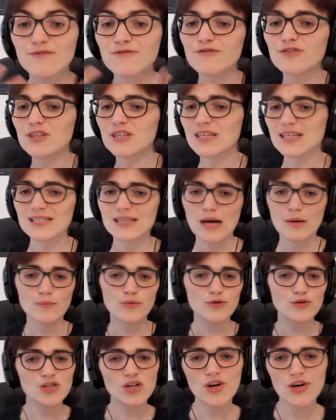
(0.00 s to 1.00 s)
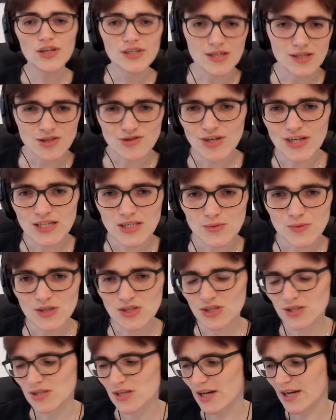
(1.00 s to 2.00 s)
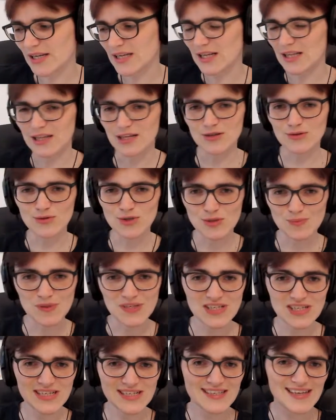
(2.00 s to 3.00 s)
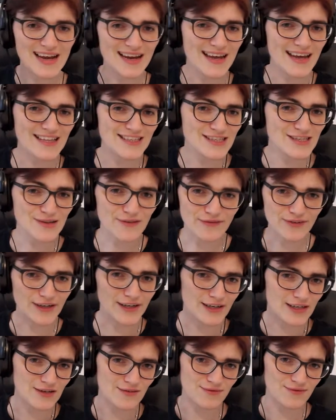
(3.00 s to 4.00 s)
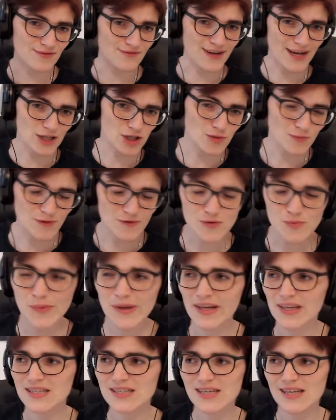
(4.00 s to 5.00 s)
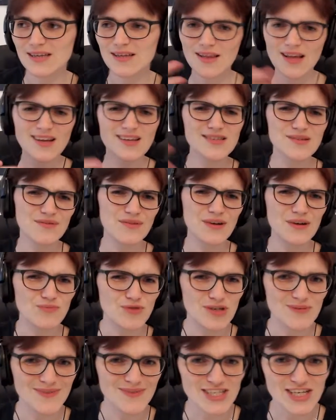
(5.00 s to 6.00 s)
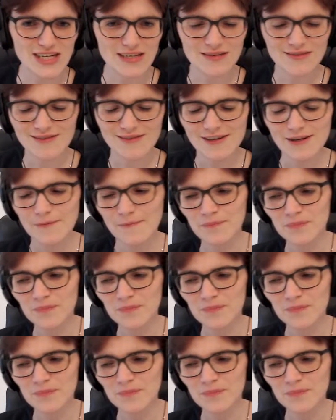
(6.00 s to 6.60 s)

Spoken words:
For an example, tardigrades, which are tiny little species that can survive the vacuum of space. They can survive pretty much anything.